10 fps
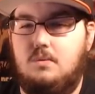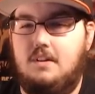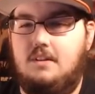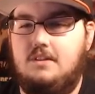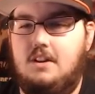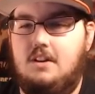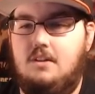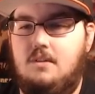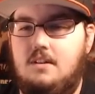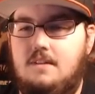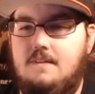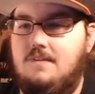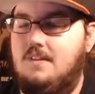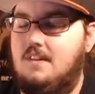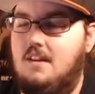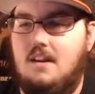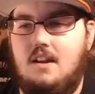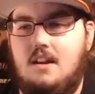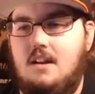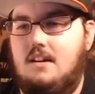Rildo.
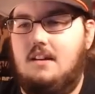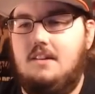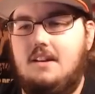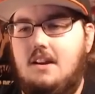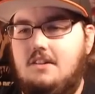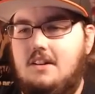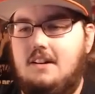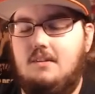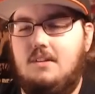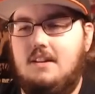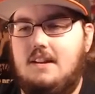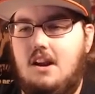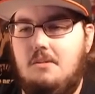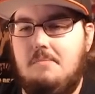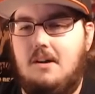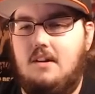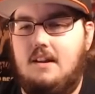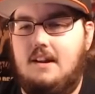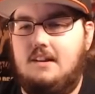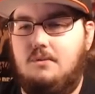Another character I didn't really care about,
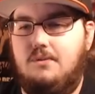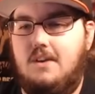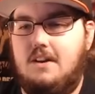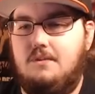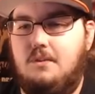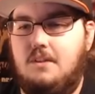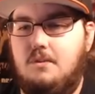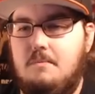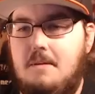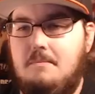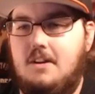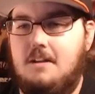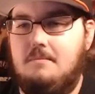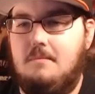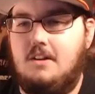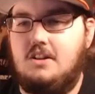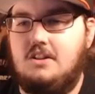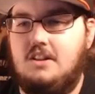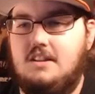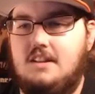and I don't fucking fully remember him much in
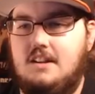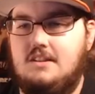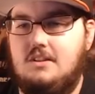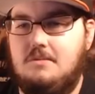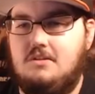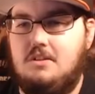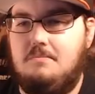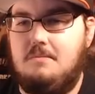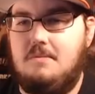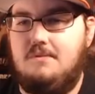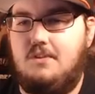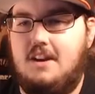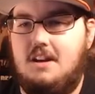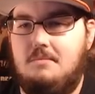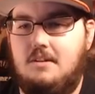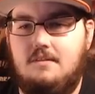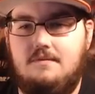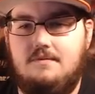GT, so I'm just gonna put him in forgettable.